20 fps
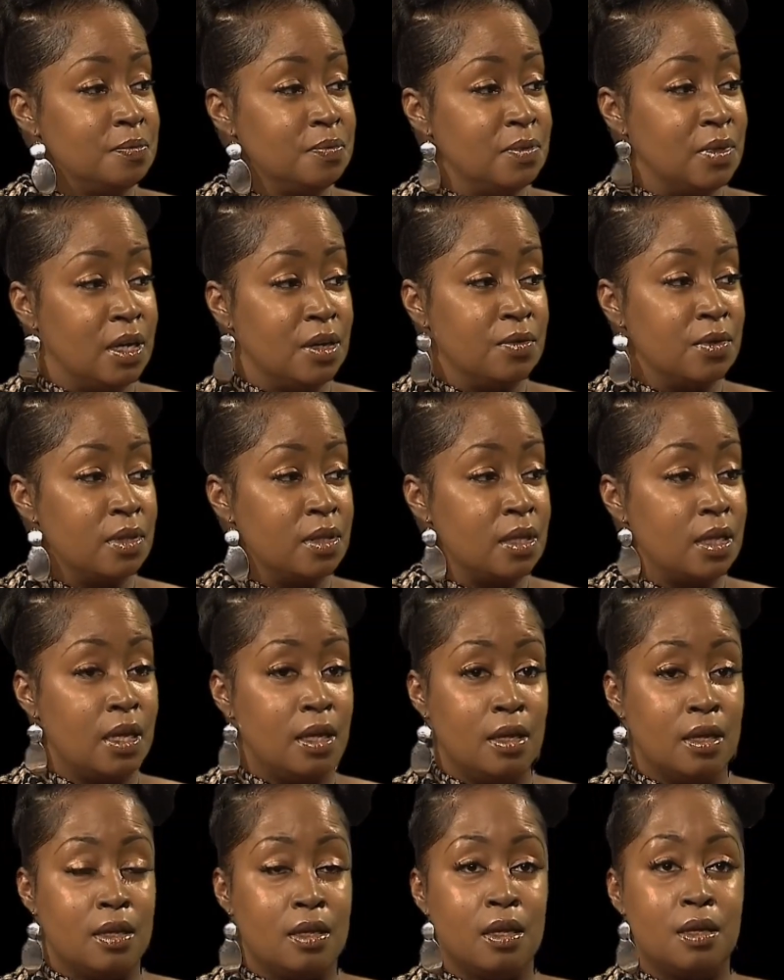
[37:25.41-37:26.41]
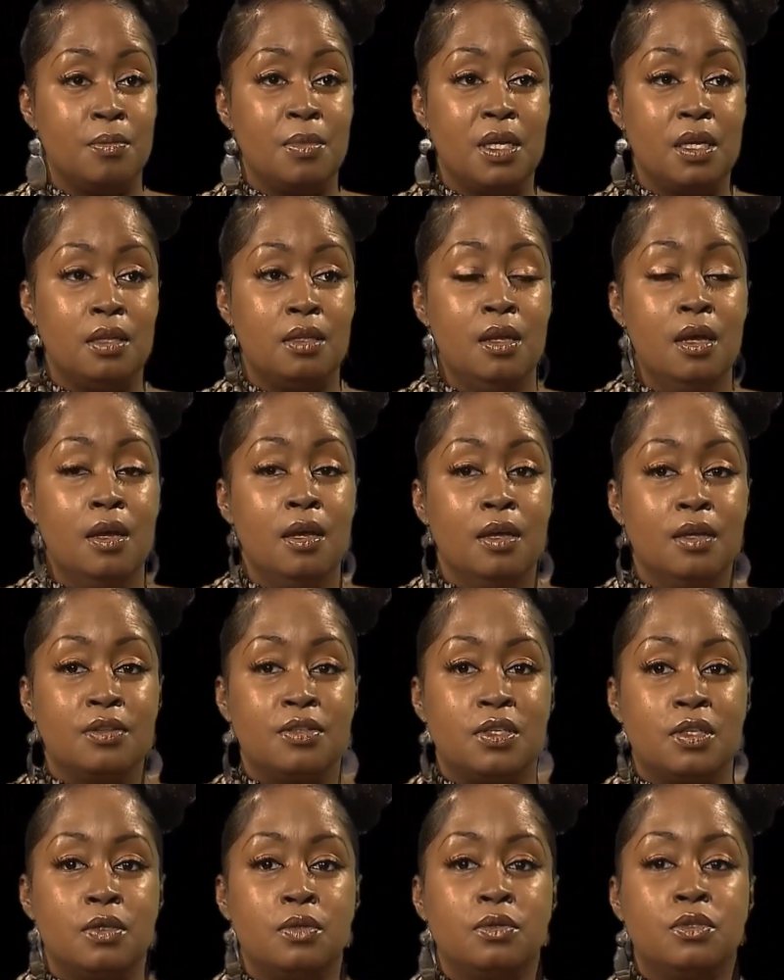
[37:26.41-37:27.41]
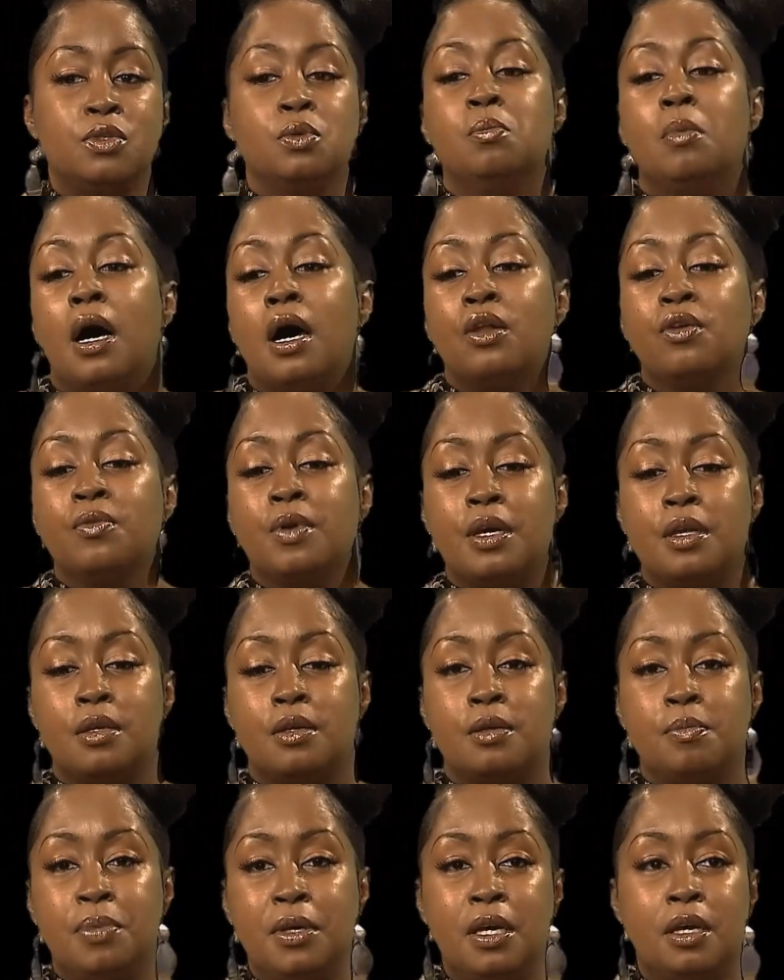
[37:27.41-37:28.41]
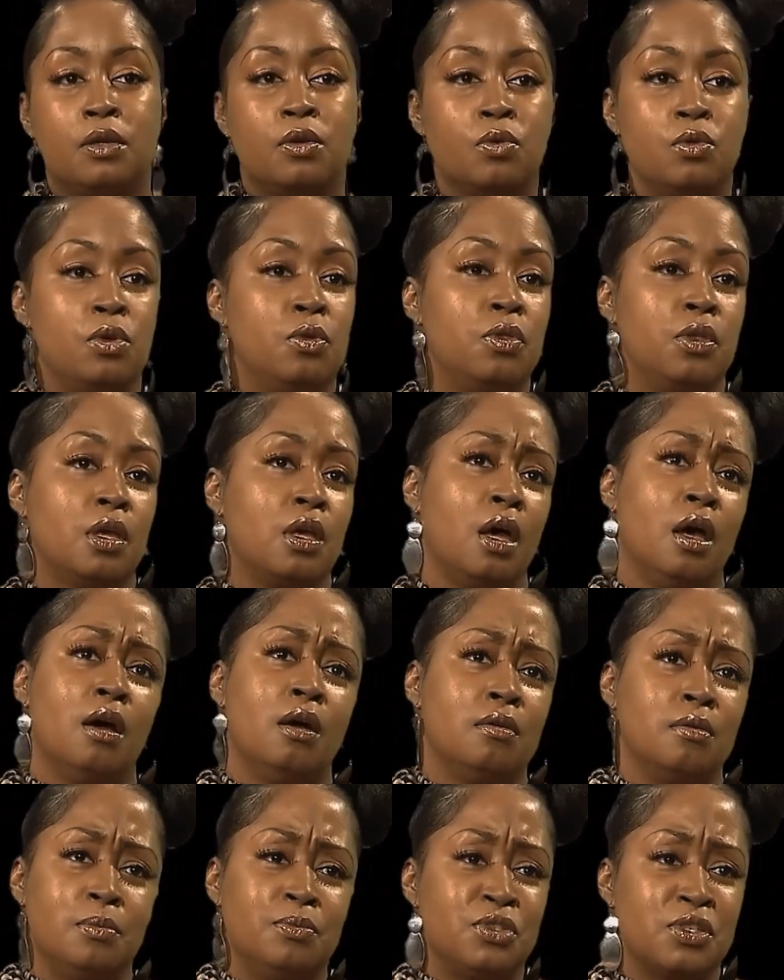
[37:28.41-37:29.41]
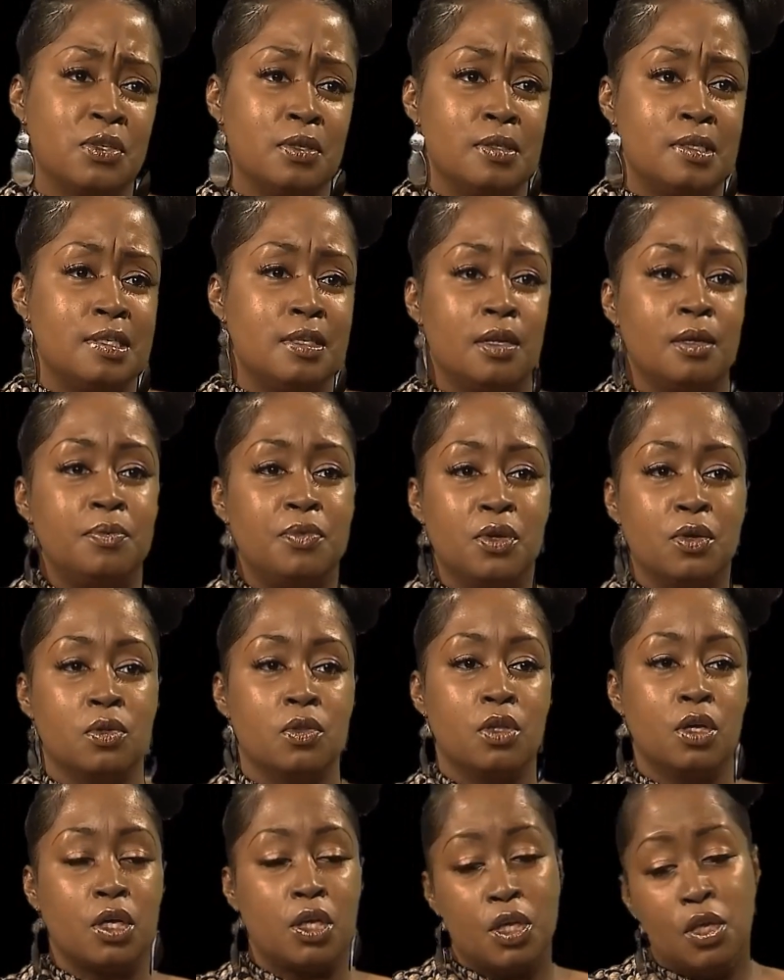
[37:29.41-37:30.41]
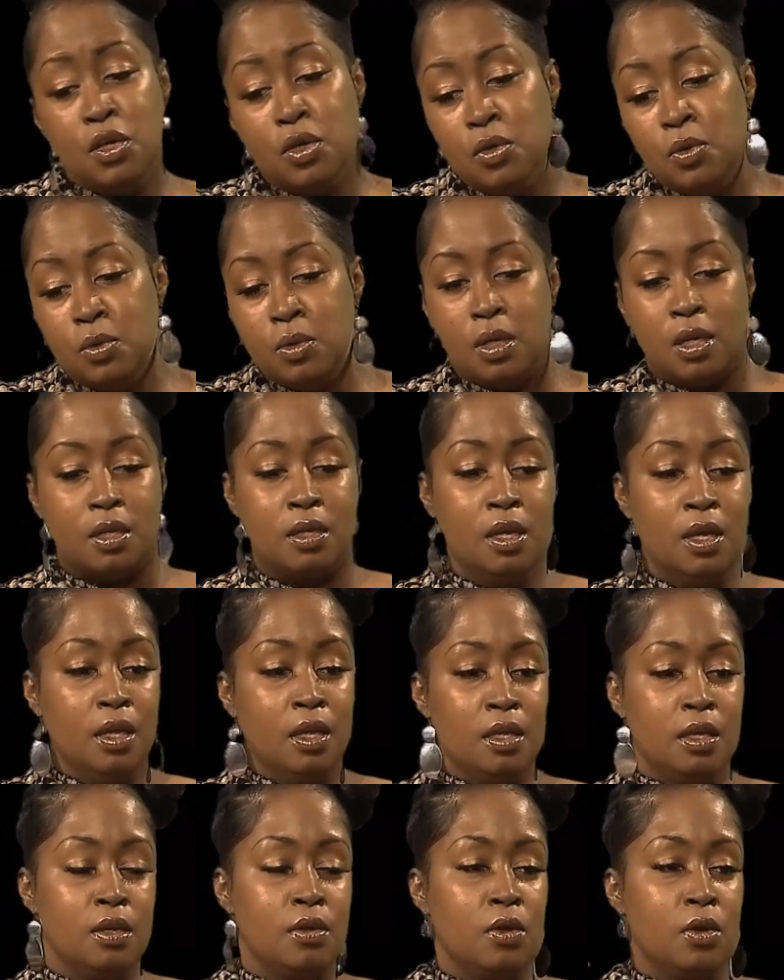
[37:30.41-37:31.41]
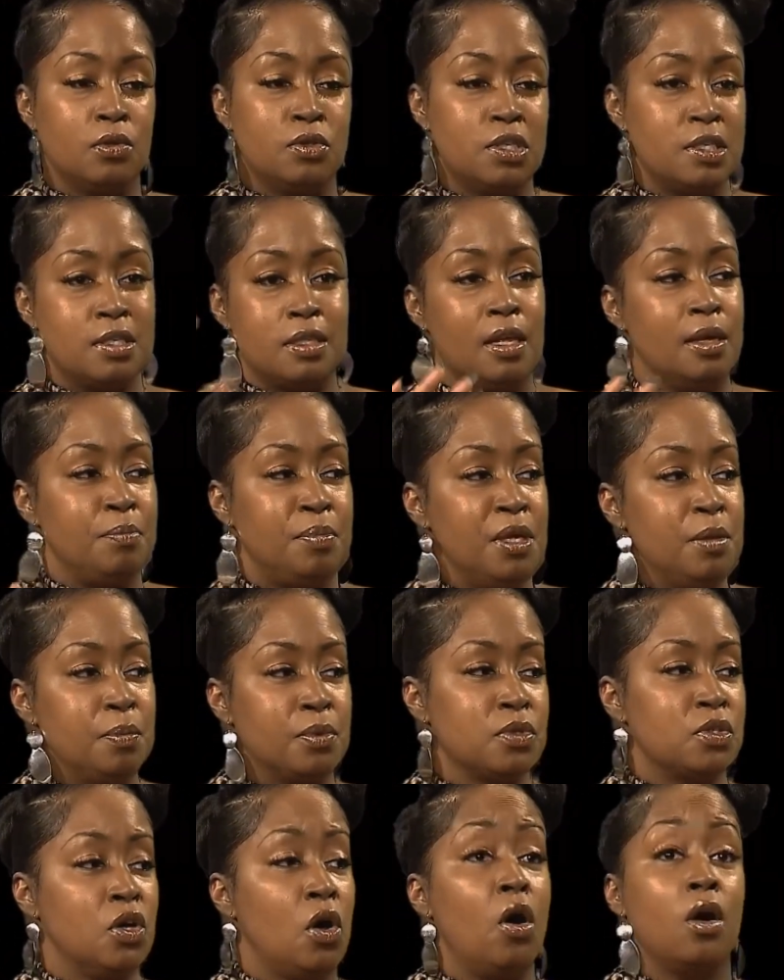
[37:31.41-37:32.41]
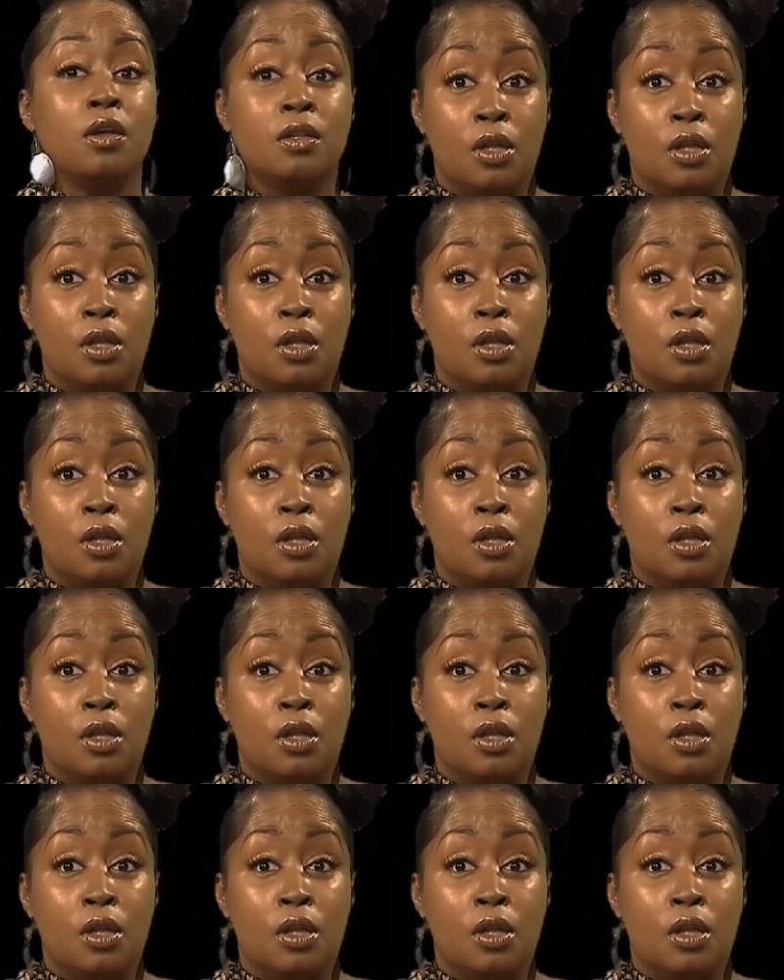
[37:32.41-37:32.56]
I really can't. I mean, to moderate a panel, you think, oh, I'm just going to sit up there and look cute and, you know, just let people talk.